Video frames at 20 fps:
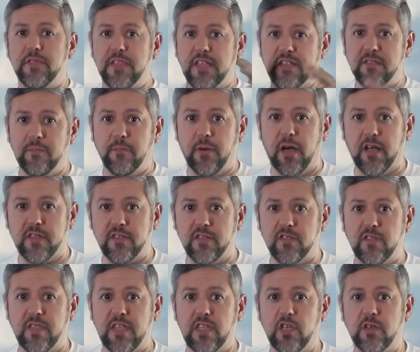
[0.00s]
things in boxes
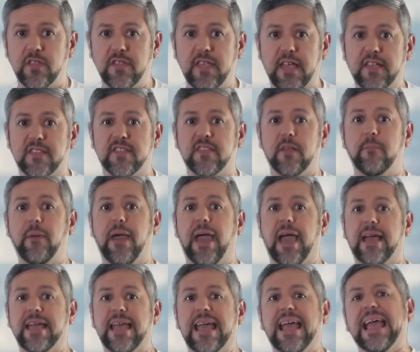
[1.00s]
so that you can take a step
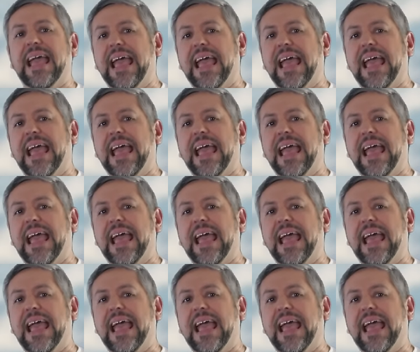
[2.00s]
back